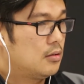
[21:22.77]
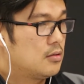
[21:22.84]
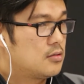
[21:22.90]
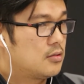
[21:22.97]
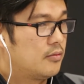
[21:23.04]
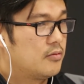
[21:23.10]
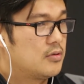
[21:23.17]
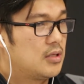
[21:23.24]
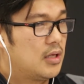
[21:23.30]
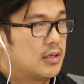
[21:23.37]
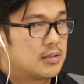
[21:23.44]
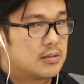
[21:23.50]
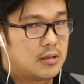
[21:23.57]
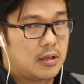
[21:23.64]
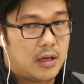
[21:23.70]
service
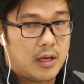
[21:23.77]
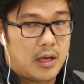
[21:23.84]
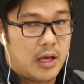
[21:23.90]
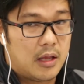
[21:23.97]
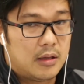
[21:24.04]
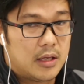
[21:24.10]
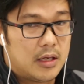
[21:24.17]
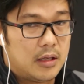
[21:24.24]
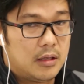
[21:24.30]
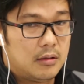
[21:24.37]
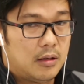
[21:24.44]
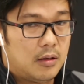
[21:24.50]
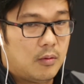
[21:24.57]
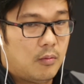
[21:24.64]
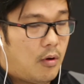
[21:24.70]
like LA
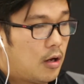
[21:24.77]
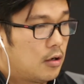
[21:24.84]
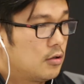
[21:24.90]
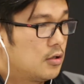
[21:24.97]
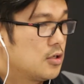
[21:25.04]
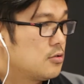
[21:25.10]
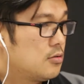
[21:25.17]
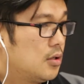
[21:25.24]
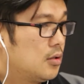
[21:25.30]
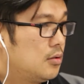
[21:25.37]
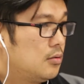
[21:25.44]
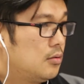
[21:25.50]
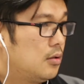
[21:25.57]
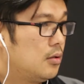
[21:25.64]
Water District.